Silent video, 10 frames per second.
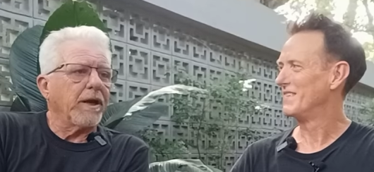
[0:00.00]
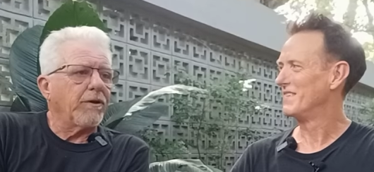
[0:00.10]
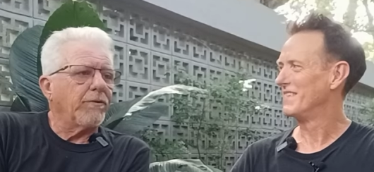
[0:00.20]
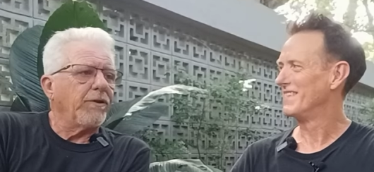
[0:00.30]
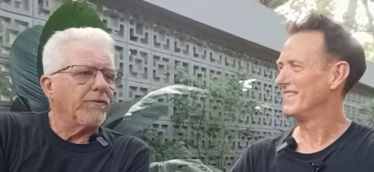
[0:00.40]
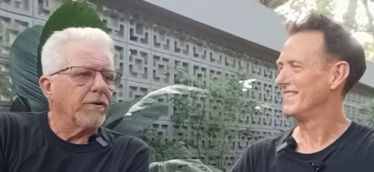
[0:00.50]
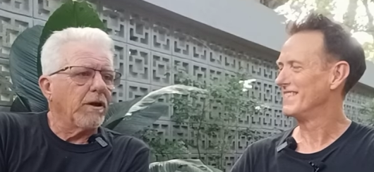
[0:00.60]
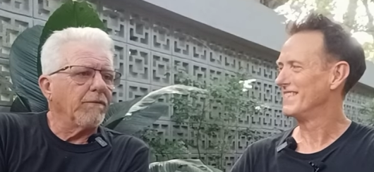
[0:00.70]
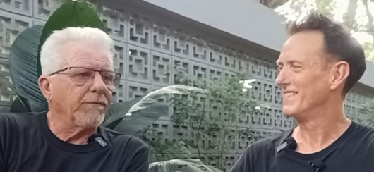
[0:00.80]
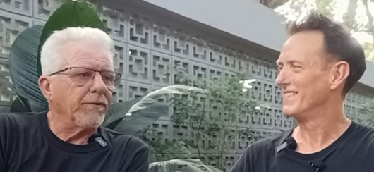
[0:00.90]
Speaker 1: my creature
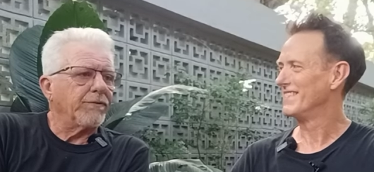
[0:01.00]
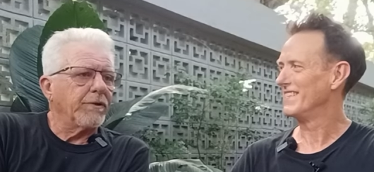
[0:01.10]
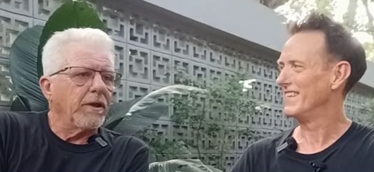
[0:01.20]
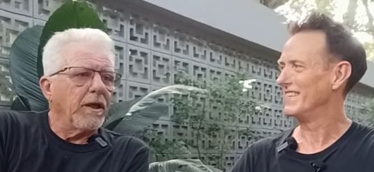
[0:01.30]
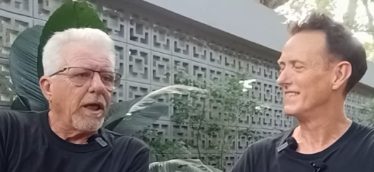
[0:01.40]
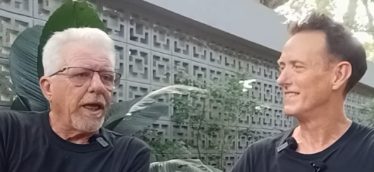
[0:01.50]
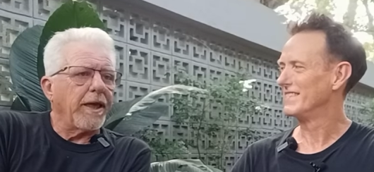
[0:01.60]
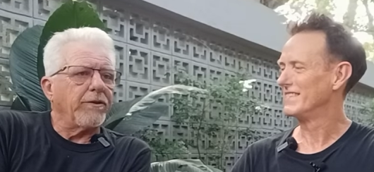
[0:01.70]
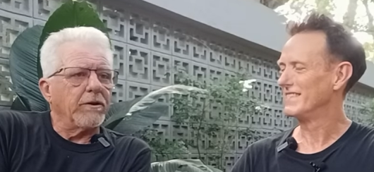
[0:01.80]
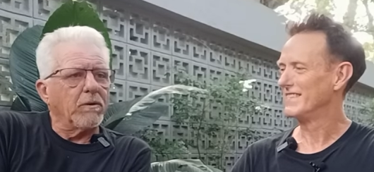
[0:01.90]
comforts. Yeah.
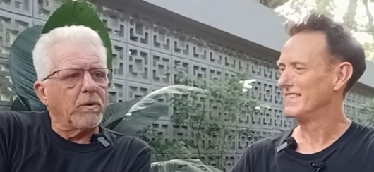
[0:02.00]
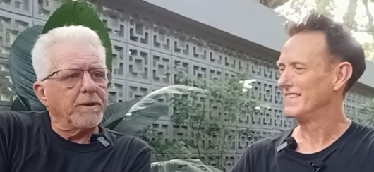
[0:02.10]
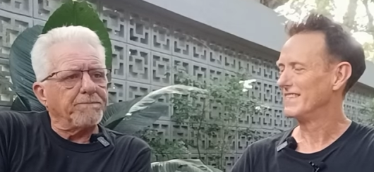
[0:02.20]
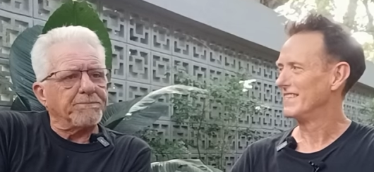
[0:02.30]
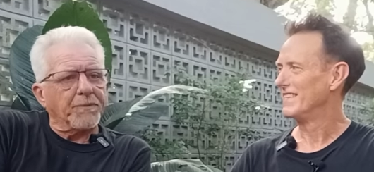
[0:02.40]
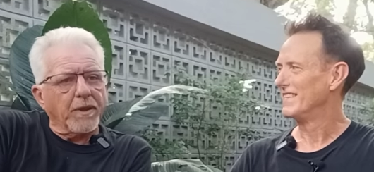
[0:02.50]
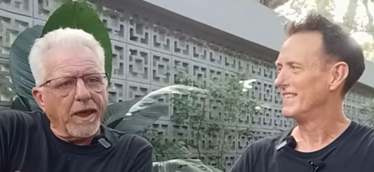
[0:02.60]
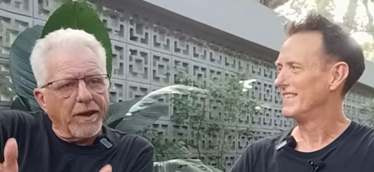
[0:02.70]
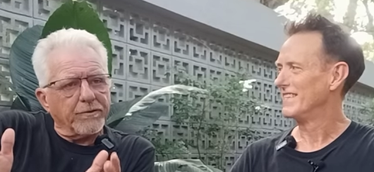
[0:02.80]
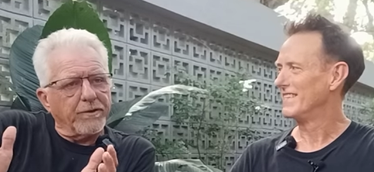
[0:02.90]
And you know what?
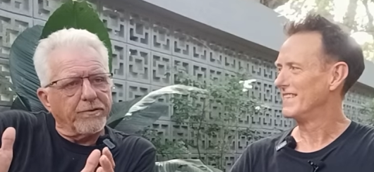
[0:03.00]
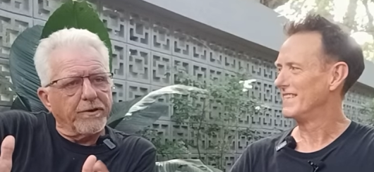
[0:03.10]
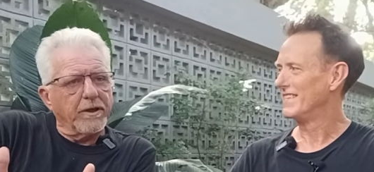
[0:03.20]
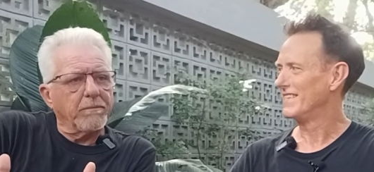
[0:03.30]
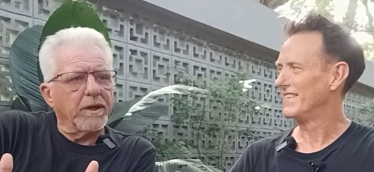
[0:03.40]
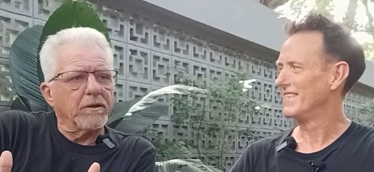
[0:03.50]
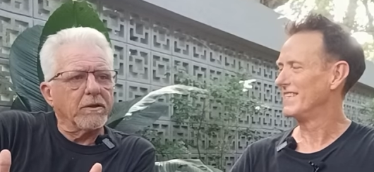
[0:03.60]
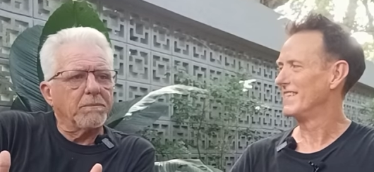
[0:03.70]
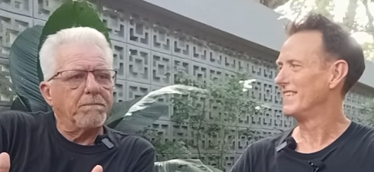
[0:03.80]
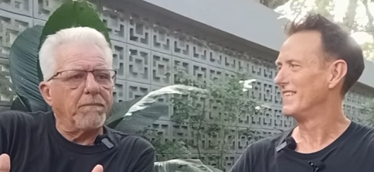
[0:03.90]
As I sit in my
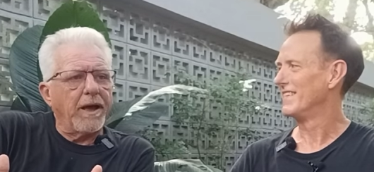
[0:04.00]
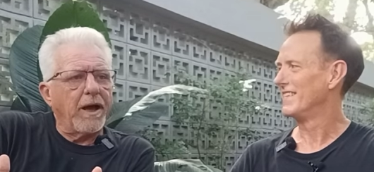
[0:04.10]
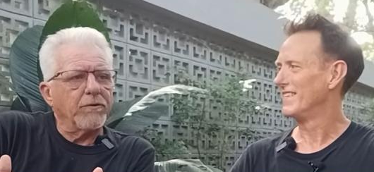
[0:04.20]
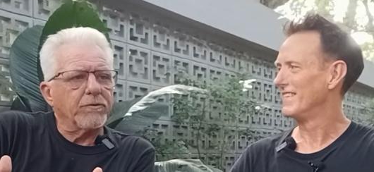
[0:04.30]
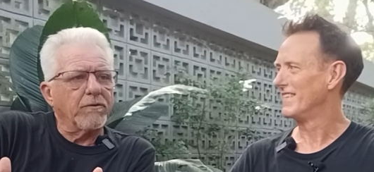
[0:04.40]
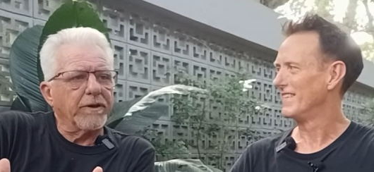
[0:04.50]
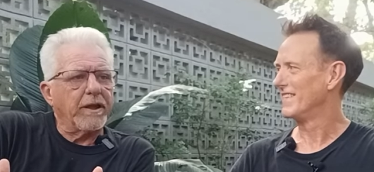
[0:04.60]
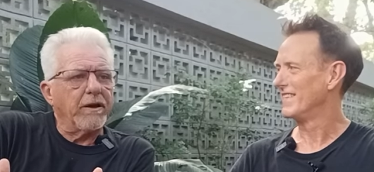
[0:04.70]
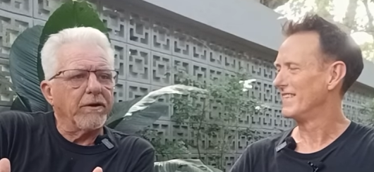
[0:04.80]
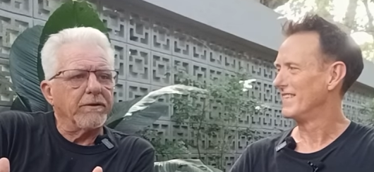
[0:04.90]
little house over
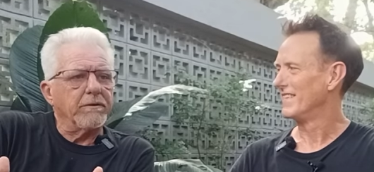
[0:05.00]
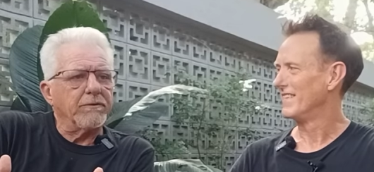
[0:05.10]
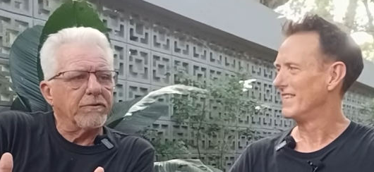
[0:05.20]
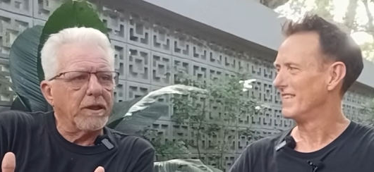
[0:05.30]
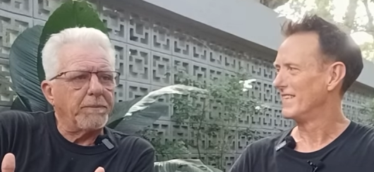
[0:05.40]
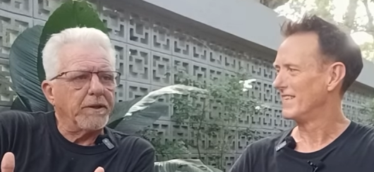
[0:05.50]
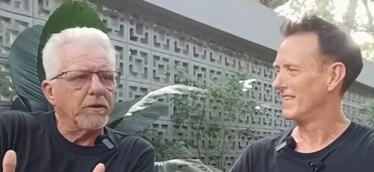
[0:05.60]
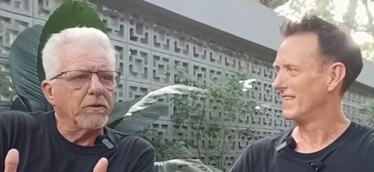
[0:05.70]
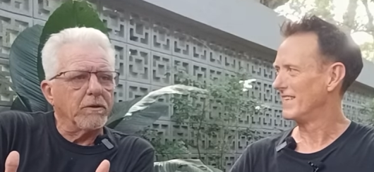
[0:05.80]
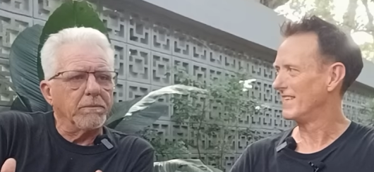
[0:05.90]
here in sleepy
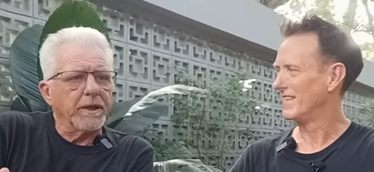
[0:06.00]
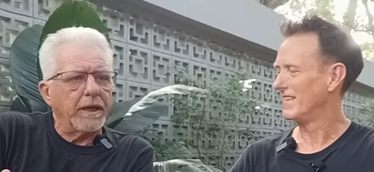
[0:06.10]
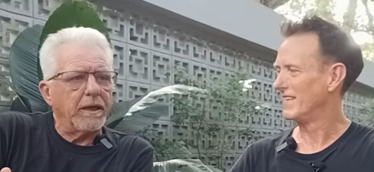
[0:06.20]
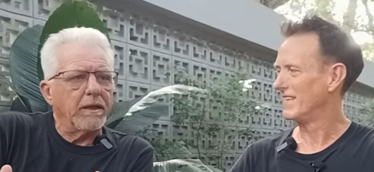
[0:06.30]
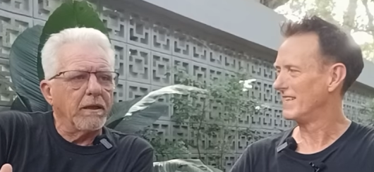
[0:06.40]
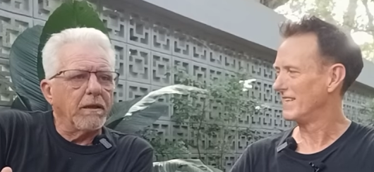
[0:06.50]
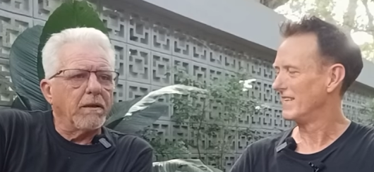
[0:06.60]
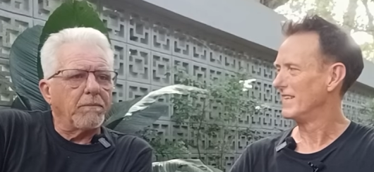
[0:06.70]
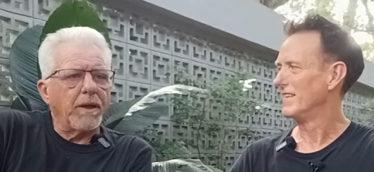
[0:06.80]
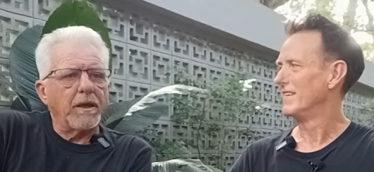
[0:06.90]
little Dumaguete,
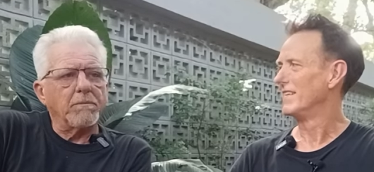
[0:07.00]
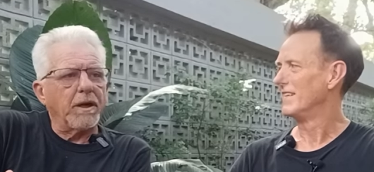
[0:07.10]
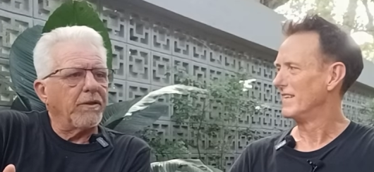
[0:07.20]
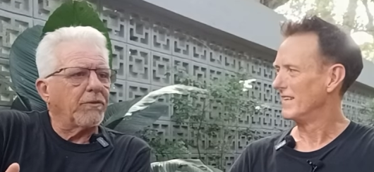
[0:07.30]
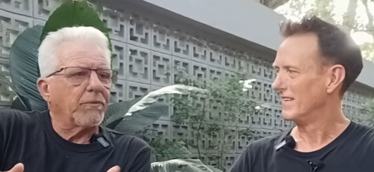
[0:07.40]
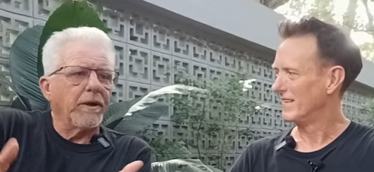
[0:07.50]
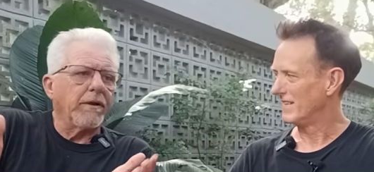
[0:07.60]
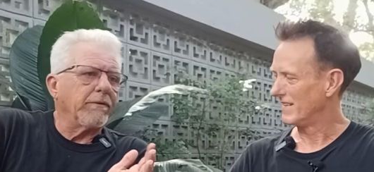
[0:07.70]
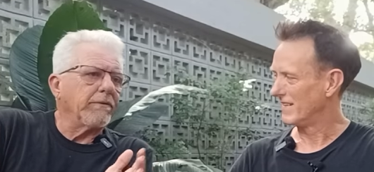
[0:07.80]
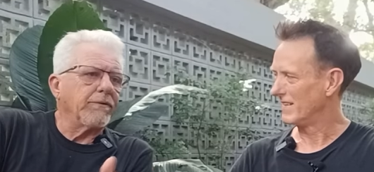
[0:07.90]
paying my
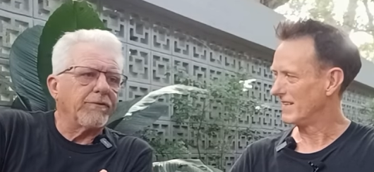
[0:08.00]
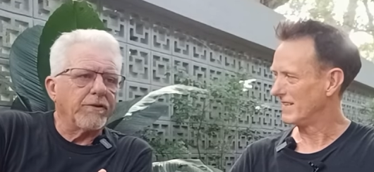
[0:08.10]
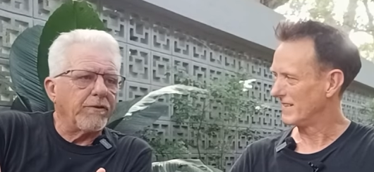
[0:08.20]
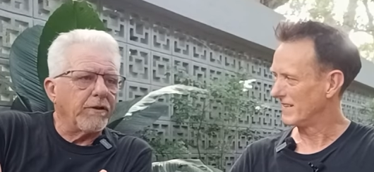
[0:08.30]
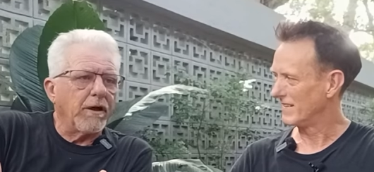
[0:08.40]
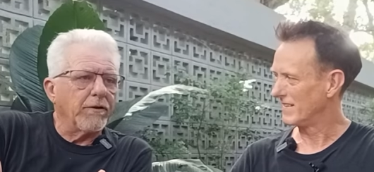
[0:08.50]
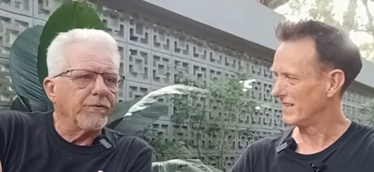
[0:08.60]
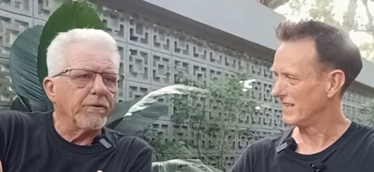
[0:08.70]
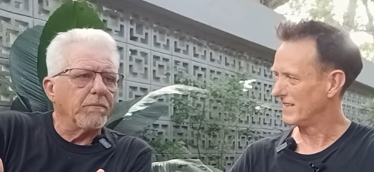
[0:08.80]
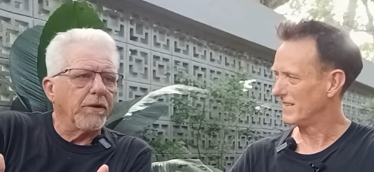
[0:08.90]

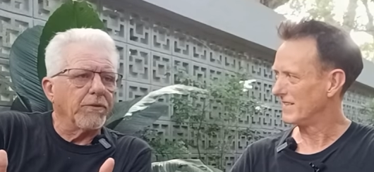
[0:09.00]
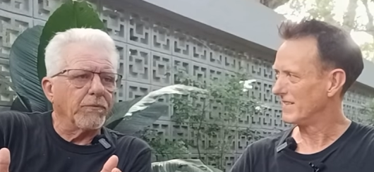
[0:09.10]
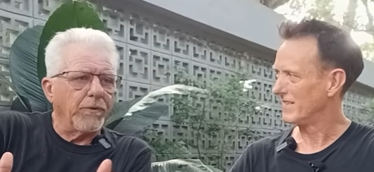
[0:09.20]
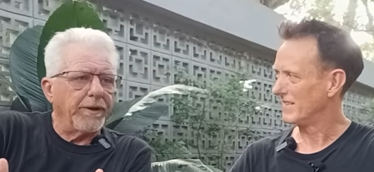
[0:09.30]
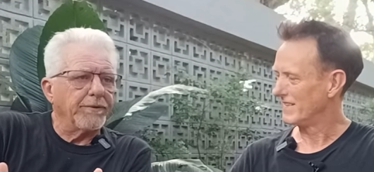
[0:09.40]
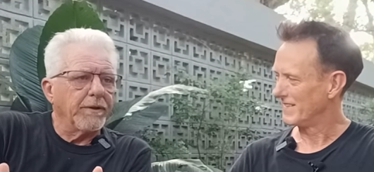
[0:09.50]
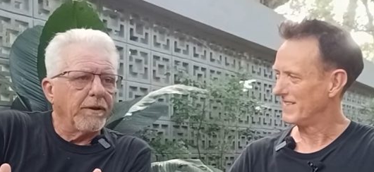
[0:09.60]
$360 a month rent,